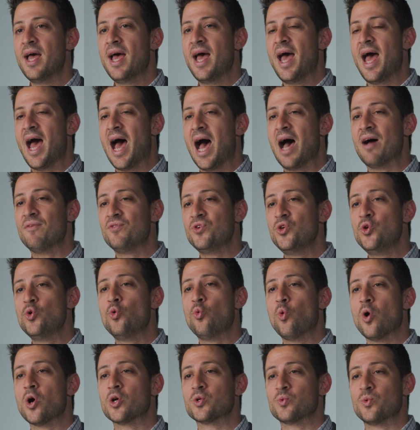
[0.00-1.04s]
have you
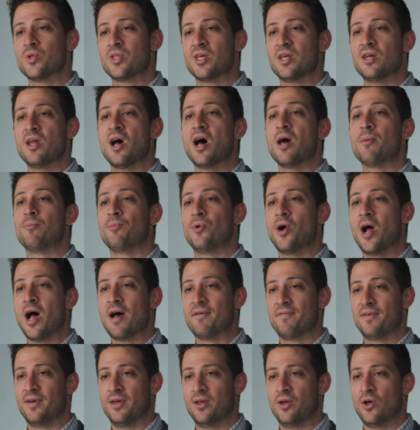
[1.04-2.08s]
worked with a
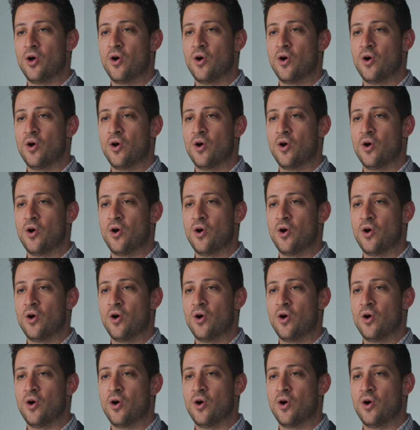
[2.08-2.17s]
nonprofit